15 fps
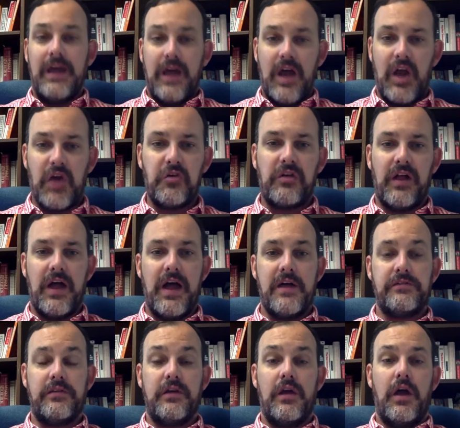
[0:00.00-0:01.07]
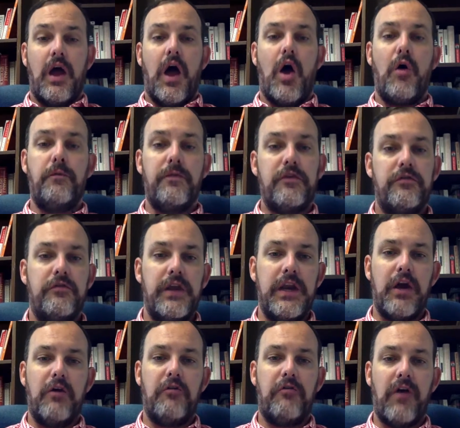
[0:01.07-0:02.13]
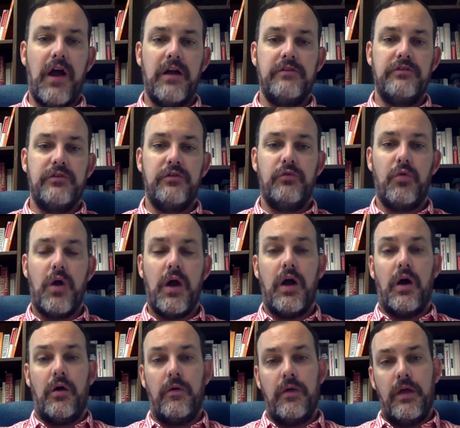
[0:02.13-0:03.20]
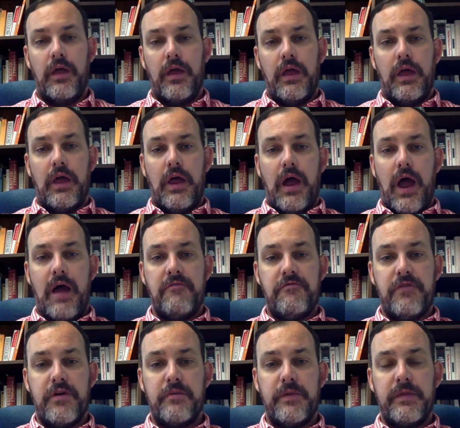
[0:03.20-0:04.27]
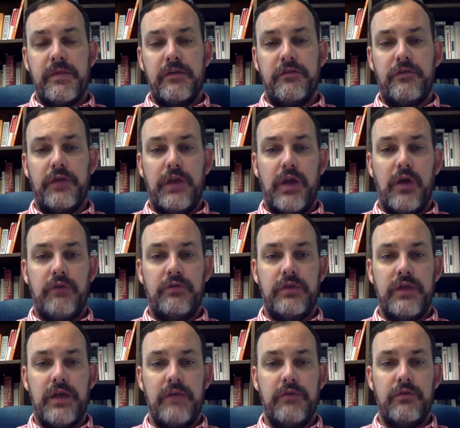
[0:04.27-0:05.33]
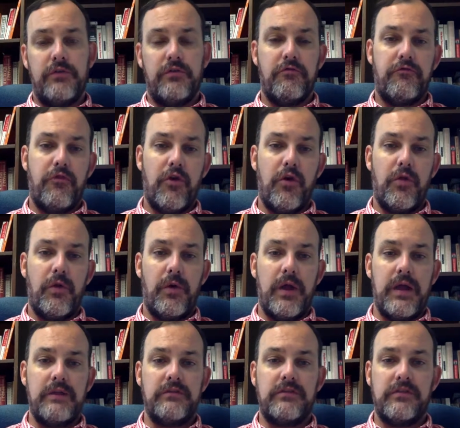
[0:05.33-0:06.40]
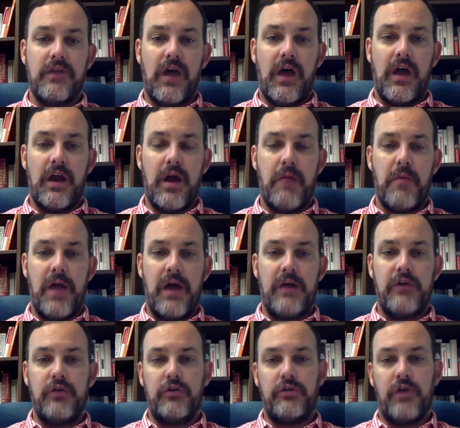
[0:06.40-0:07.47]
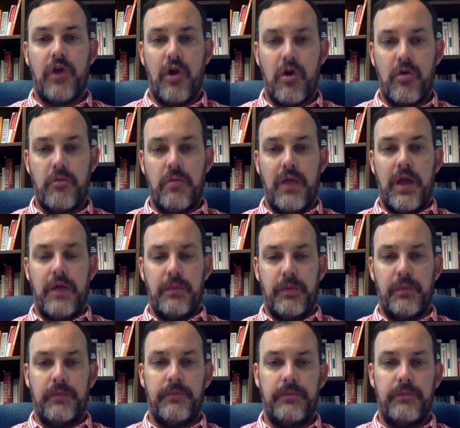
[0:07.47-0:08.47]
Hello class, I hope this video finds you well. I'm filming this video to give you some further insight about your term paper.